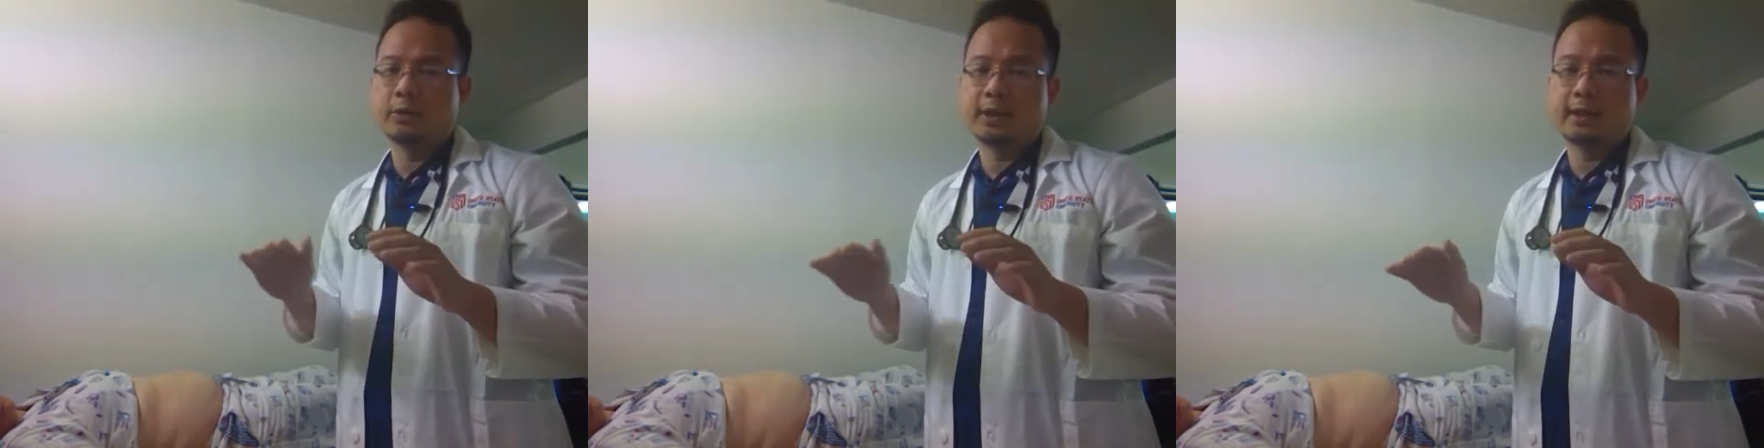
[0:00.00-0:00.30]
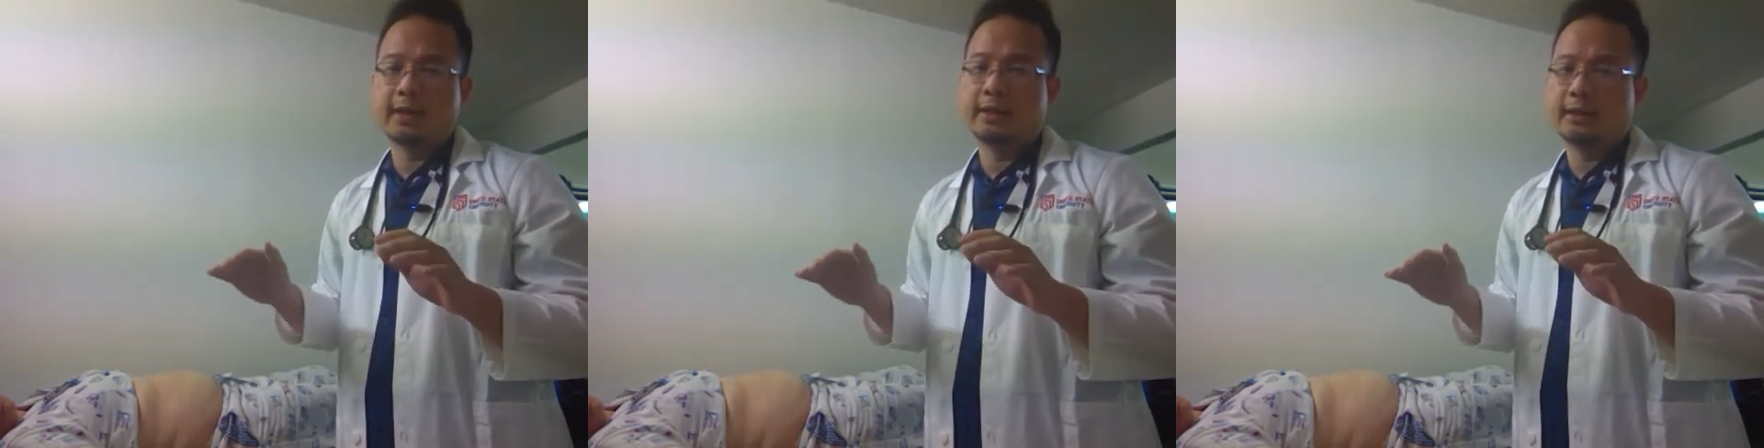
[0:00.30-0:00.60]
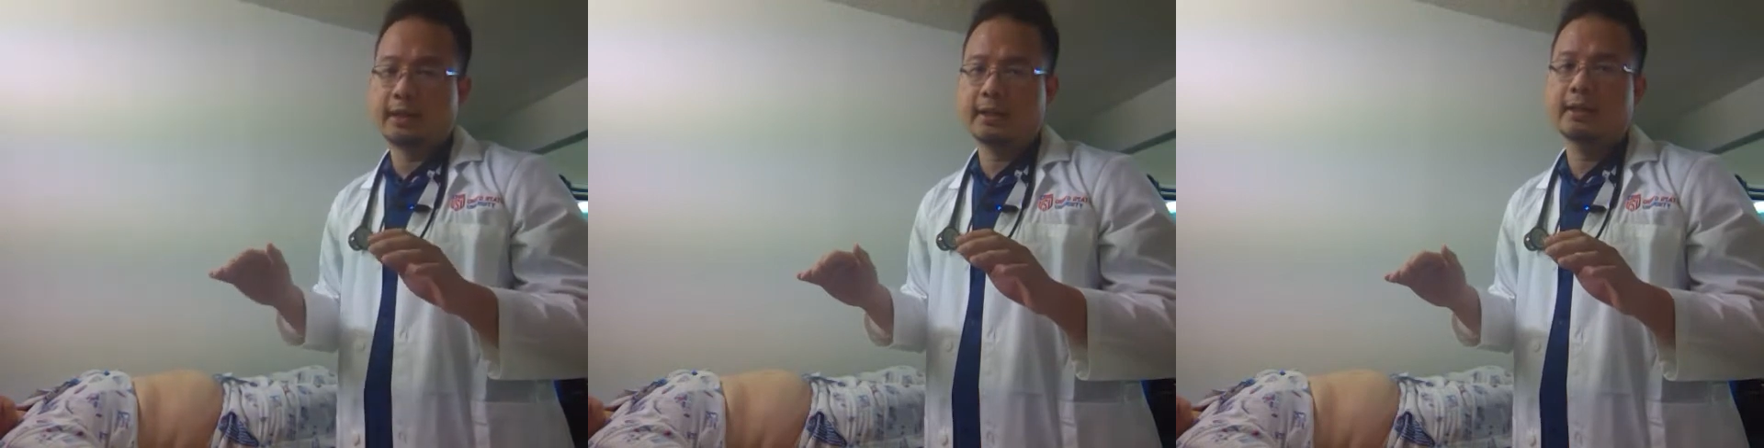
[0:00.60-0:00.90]
change
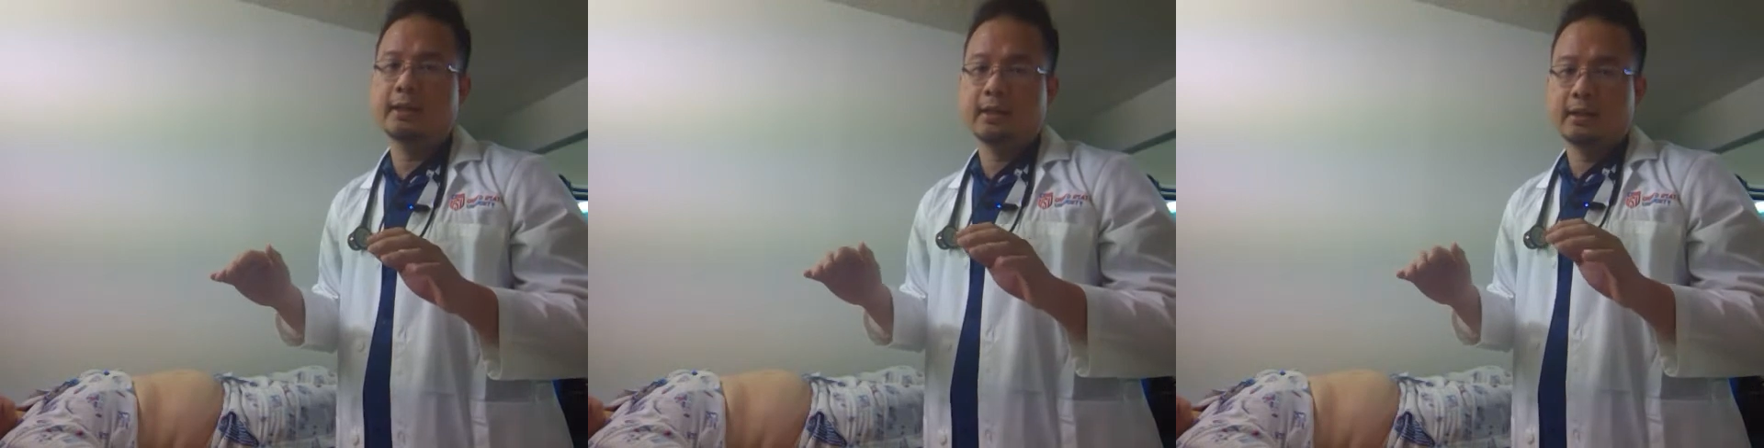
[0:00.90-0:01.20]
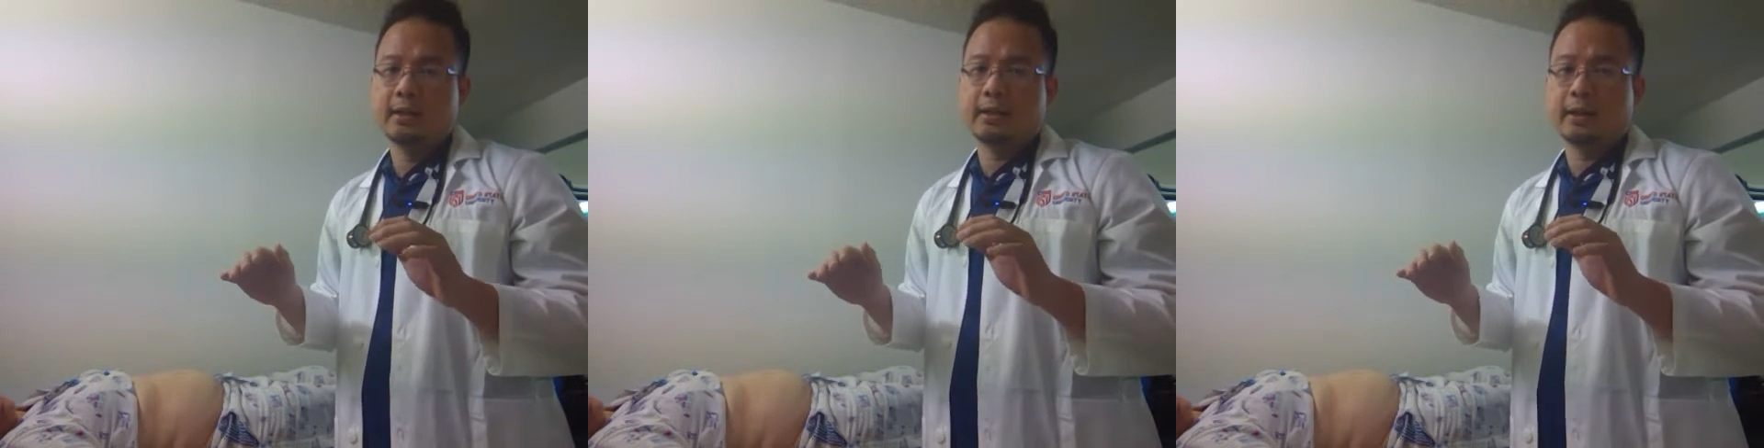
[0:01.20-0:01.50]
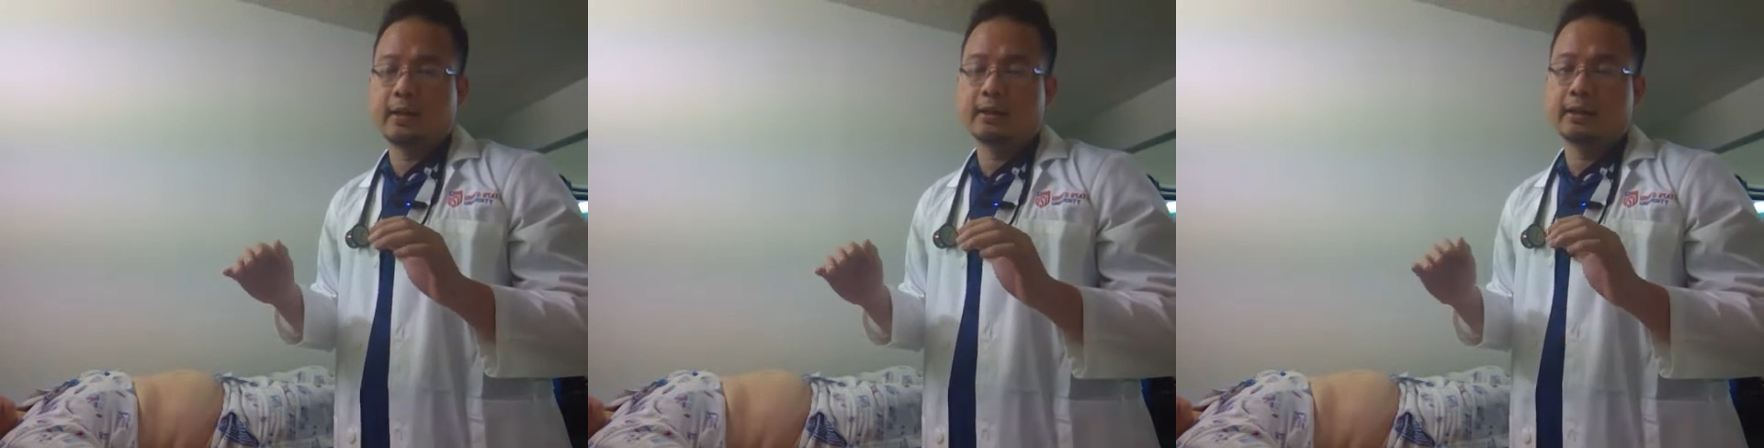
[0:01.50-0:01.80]
anything,
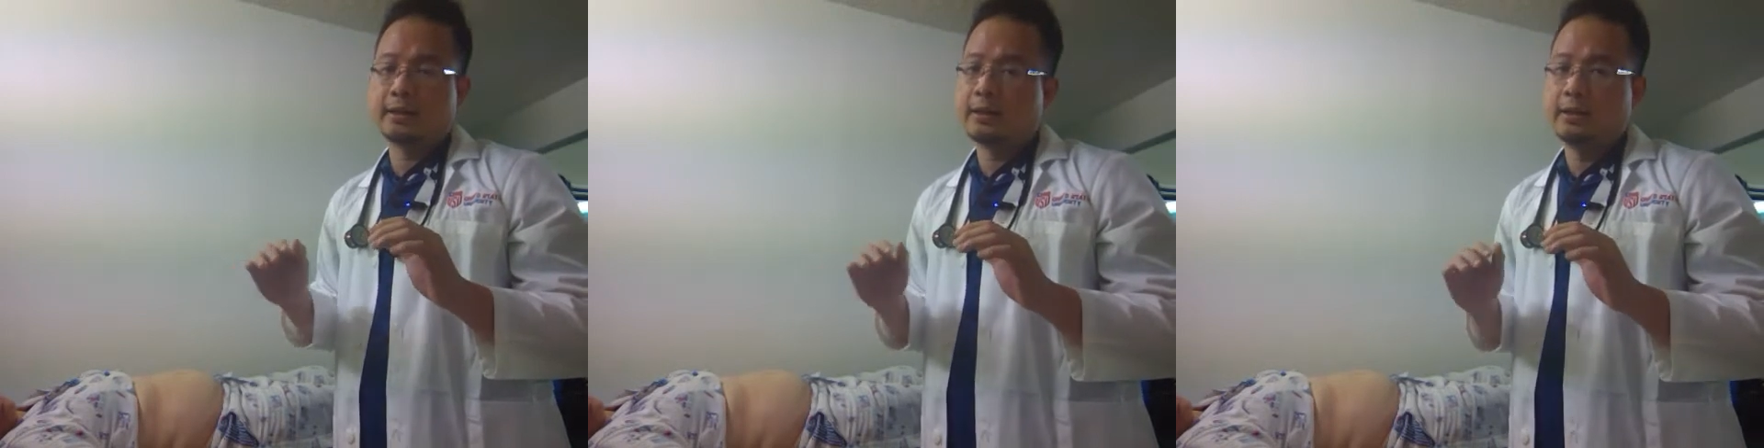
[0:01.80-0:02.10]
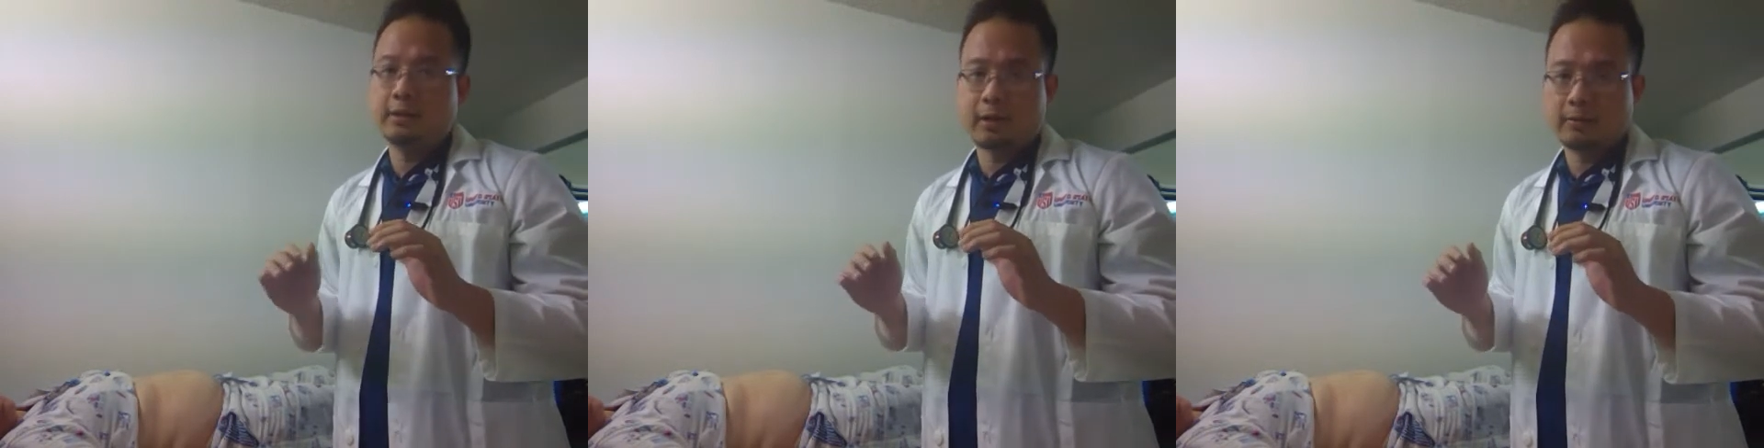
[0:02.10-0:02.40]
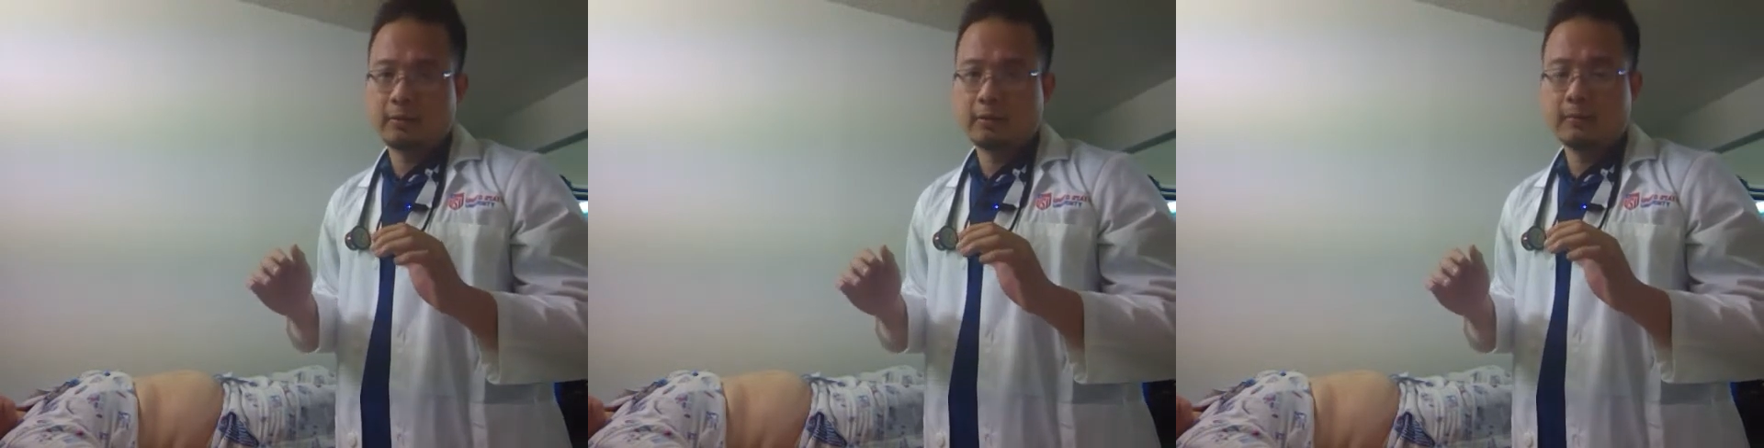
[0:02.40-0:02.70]
this is
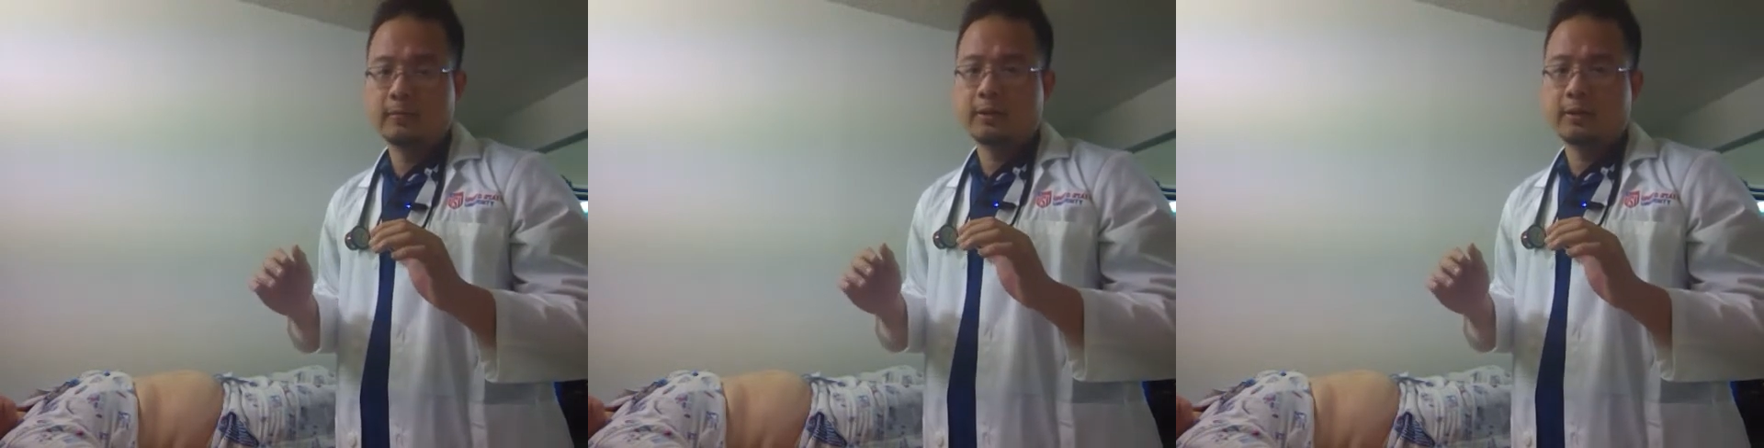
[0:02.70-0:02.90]
normal.